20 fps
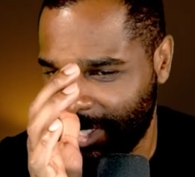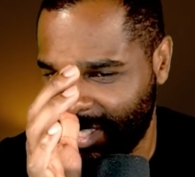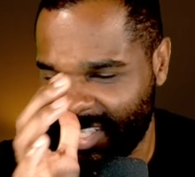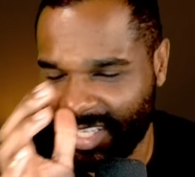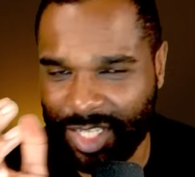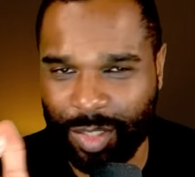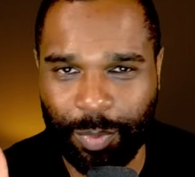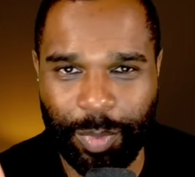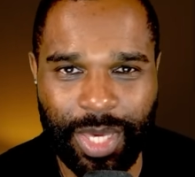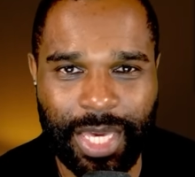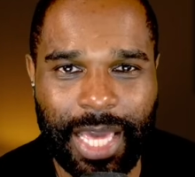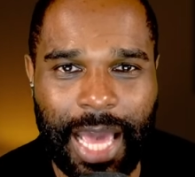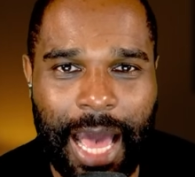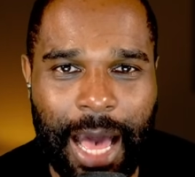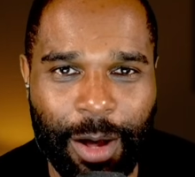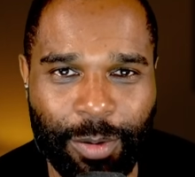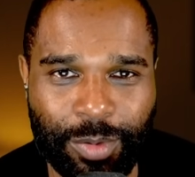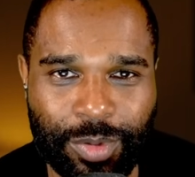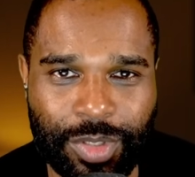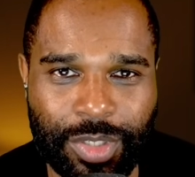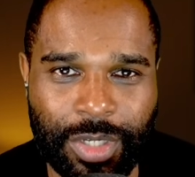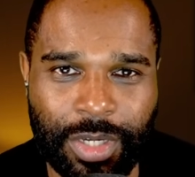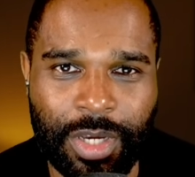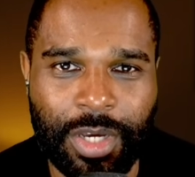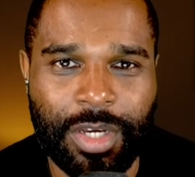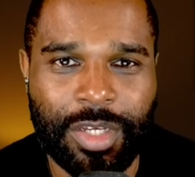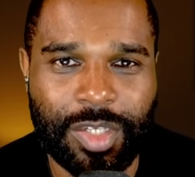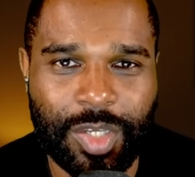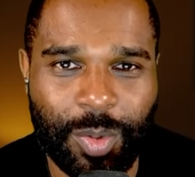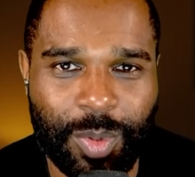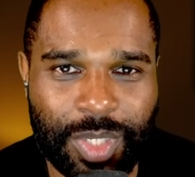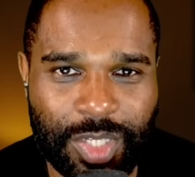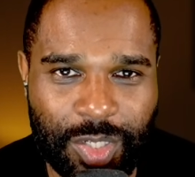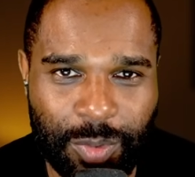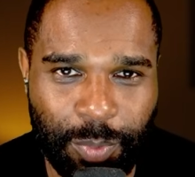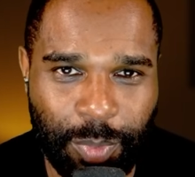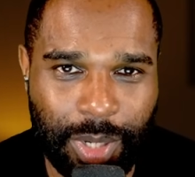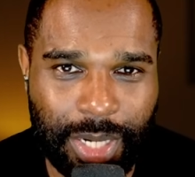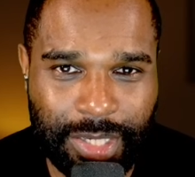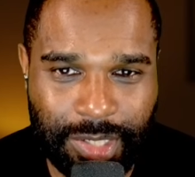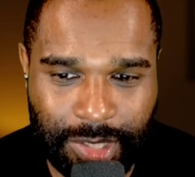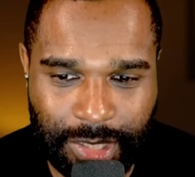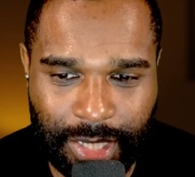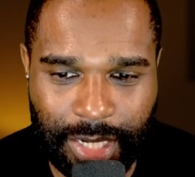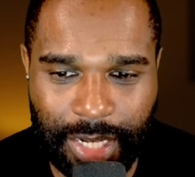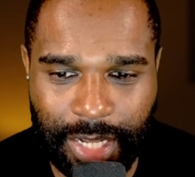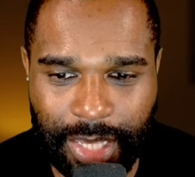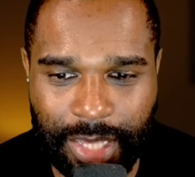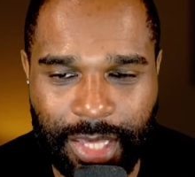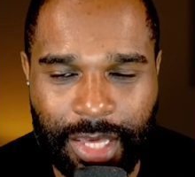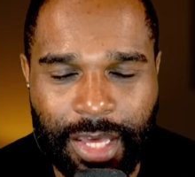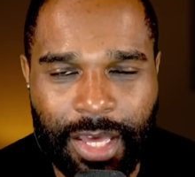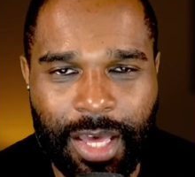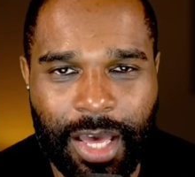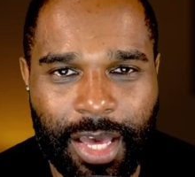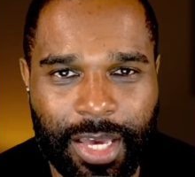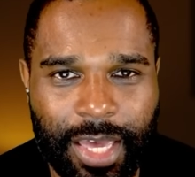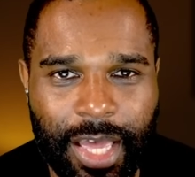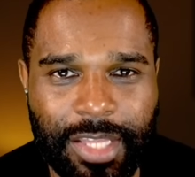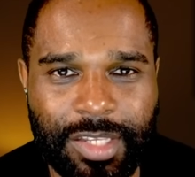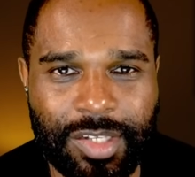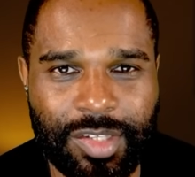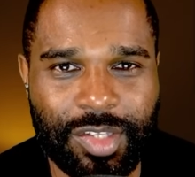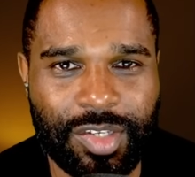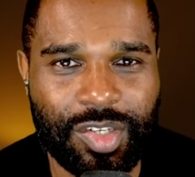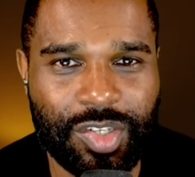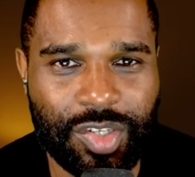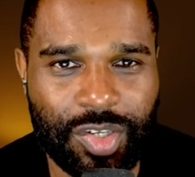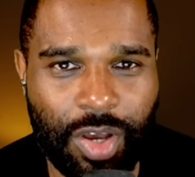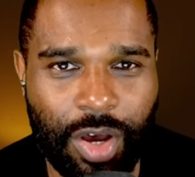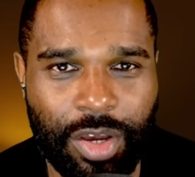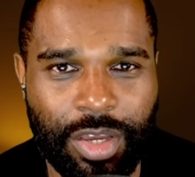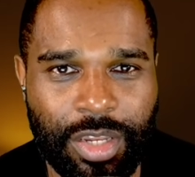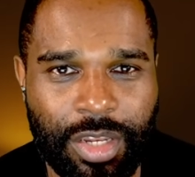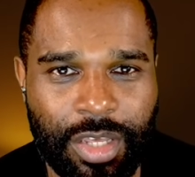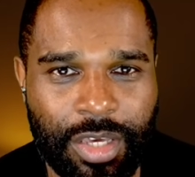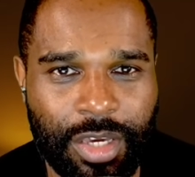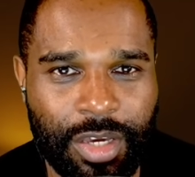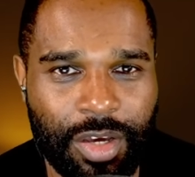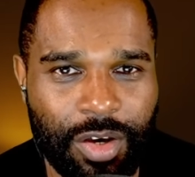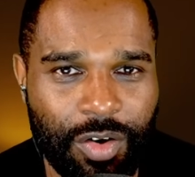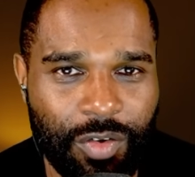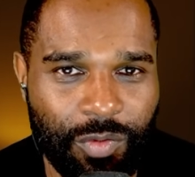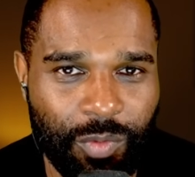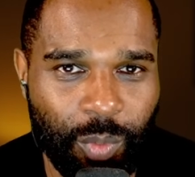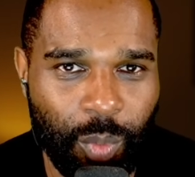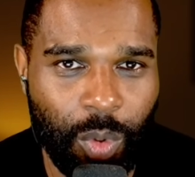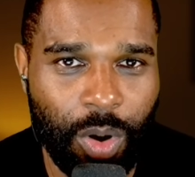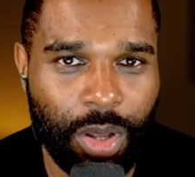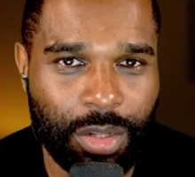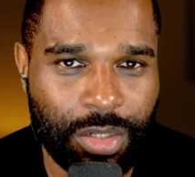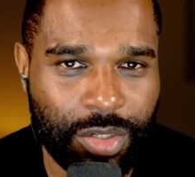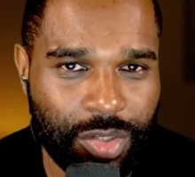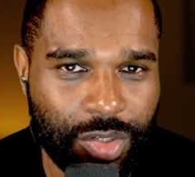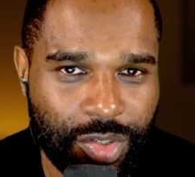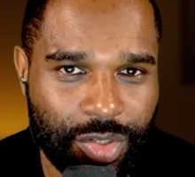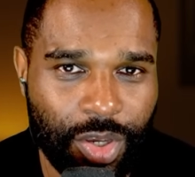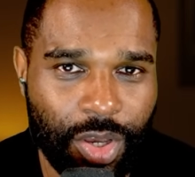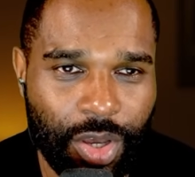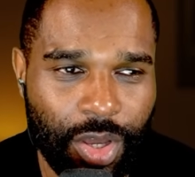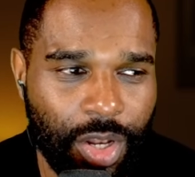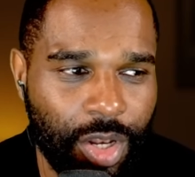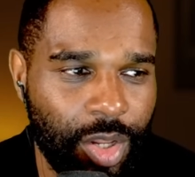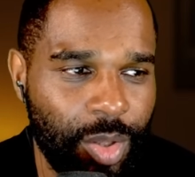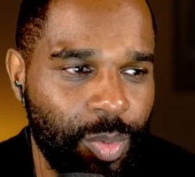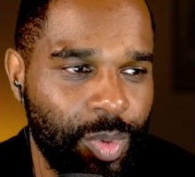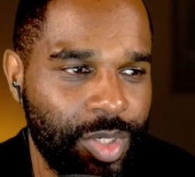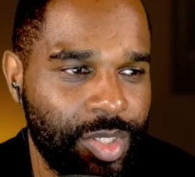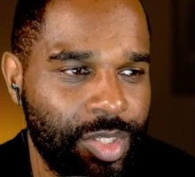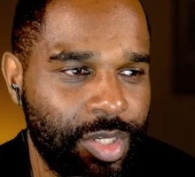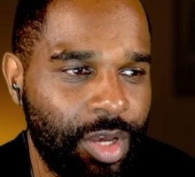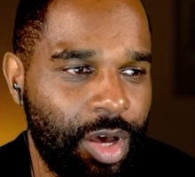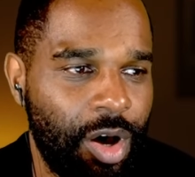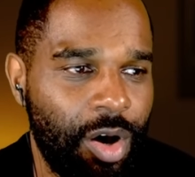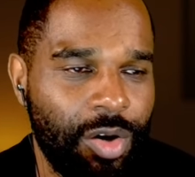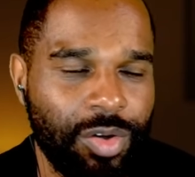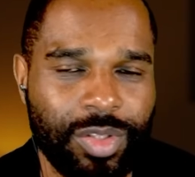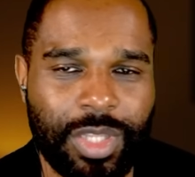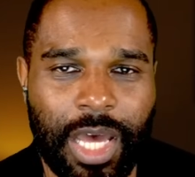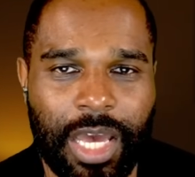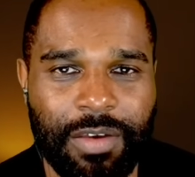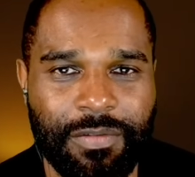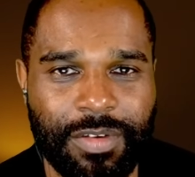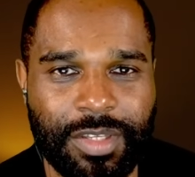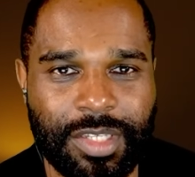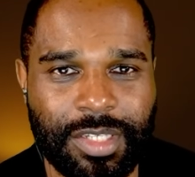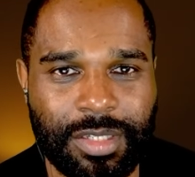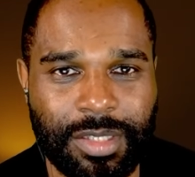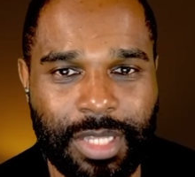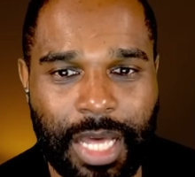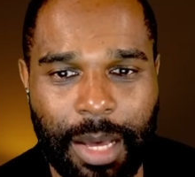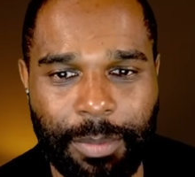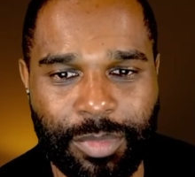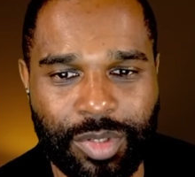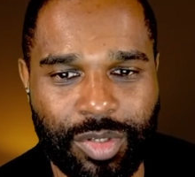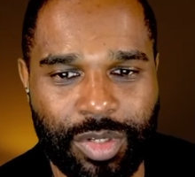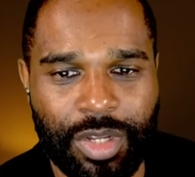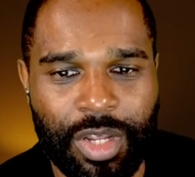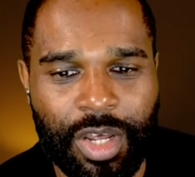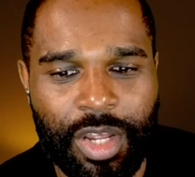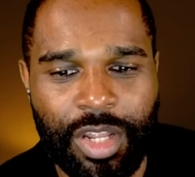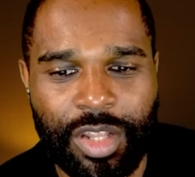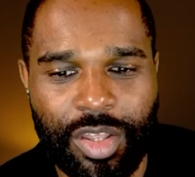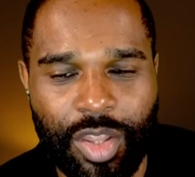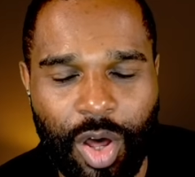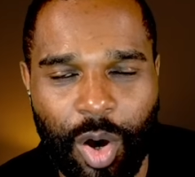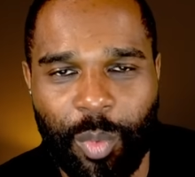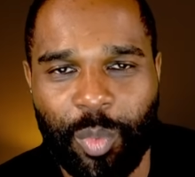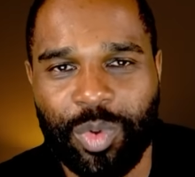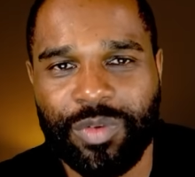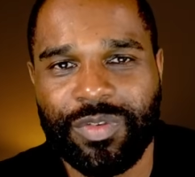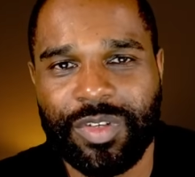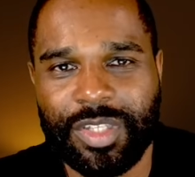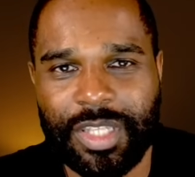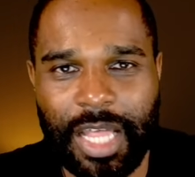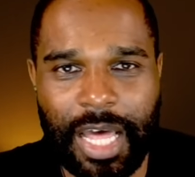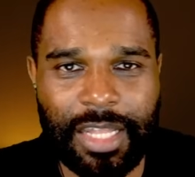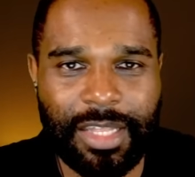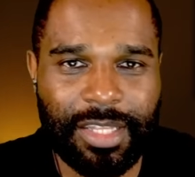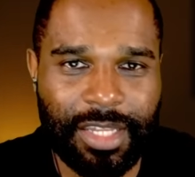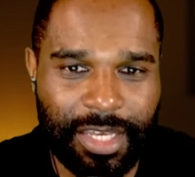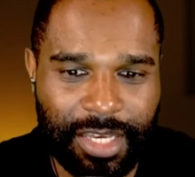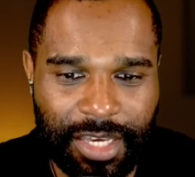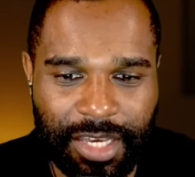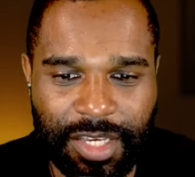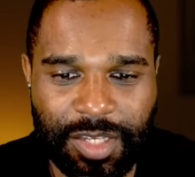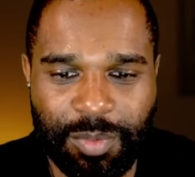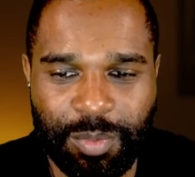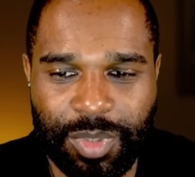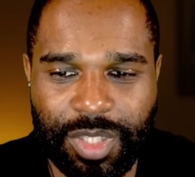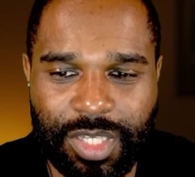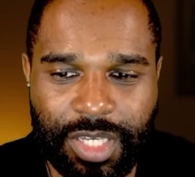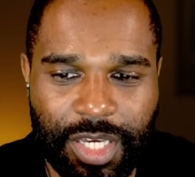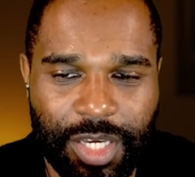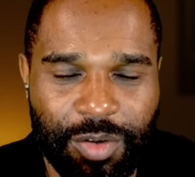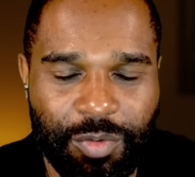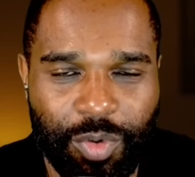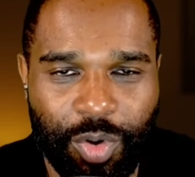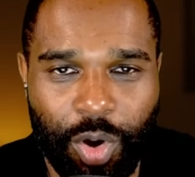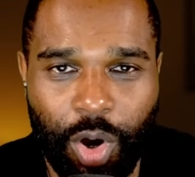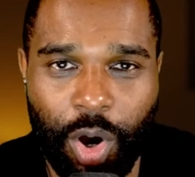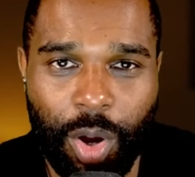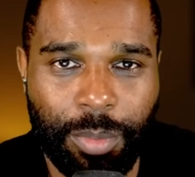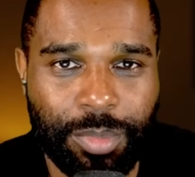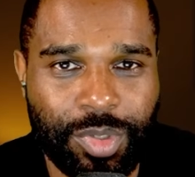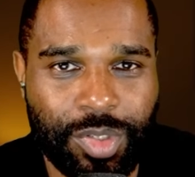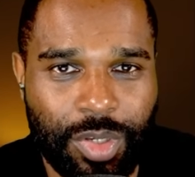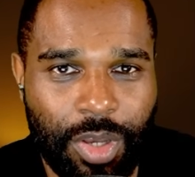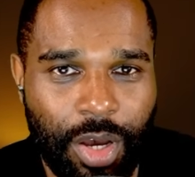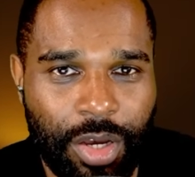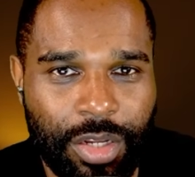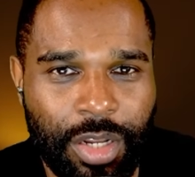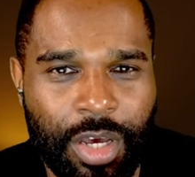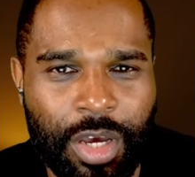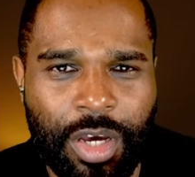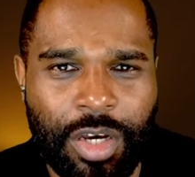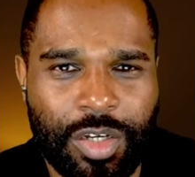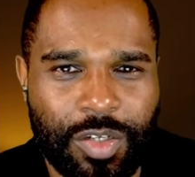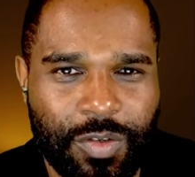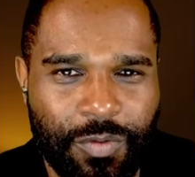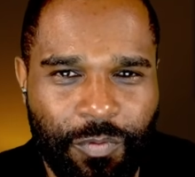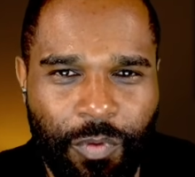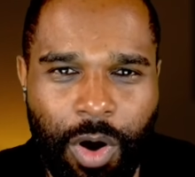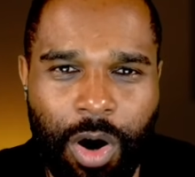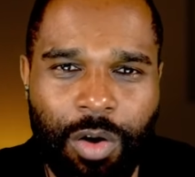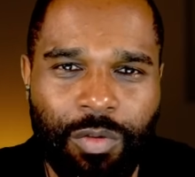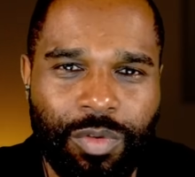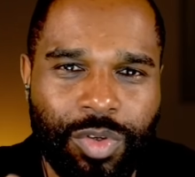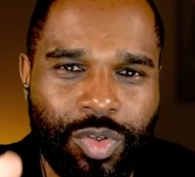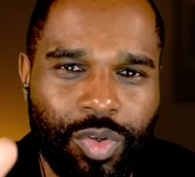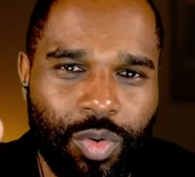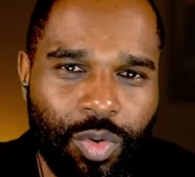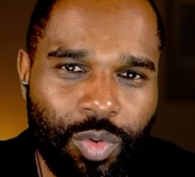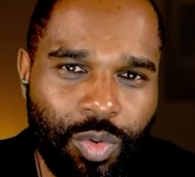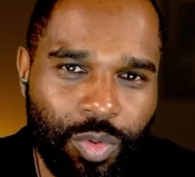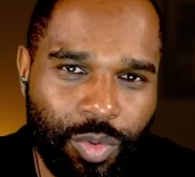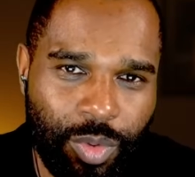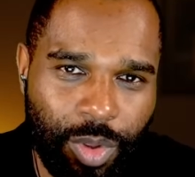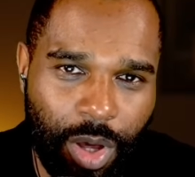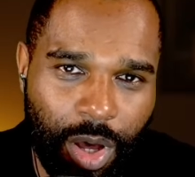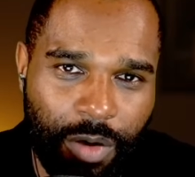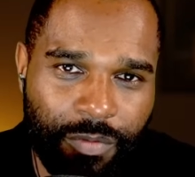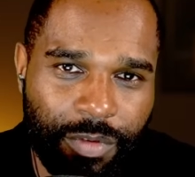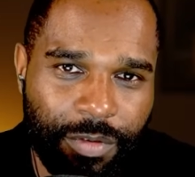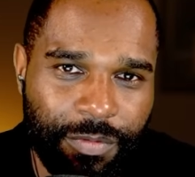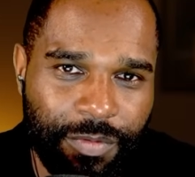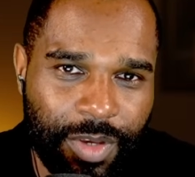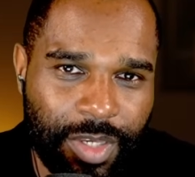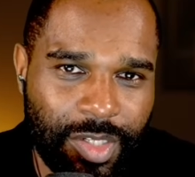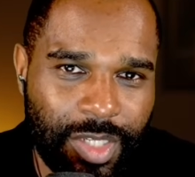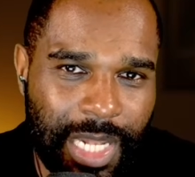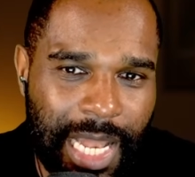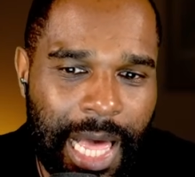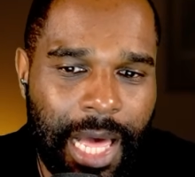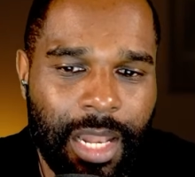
To speak out so explicitly against the signing of one Sir Lewis Carl Davidson Hamilton, notwithstanding his material upside as far as all the other things, let